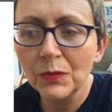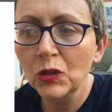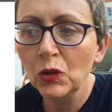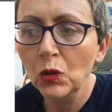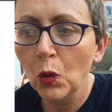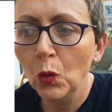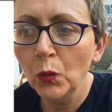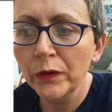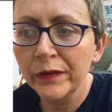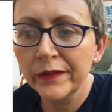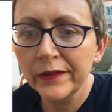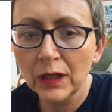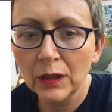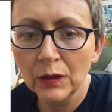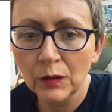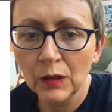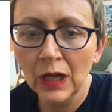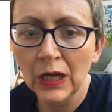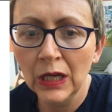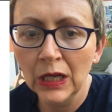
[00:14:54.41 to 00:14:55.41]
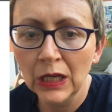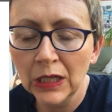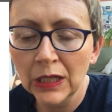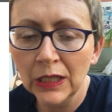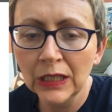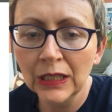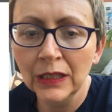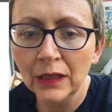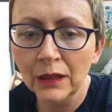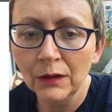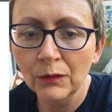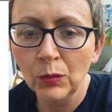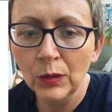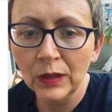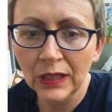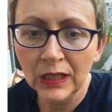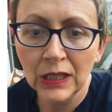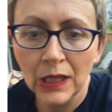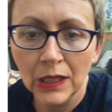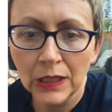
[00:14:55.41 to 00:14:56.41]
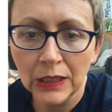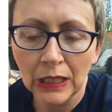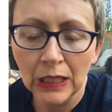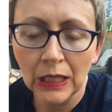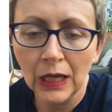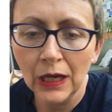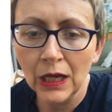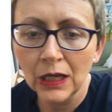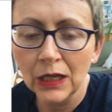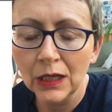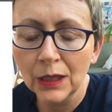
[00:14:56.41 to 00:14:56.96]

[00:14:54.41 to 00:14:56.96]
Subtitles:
but also in the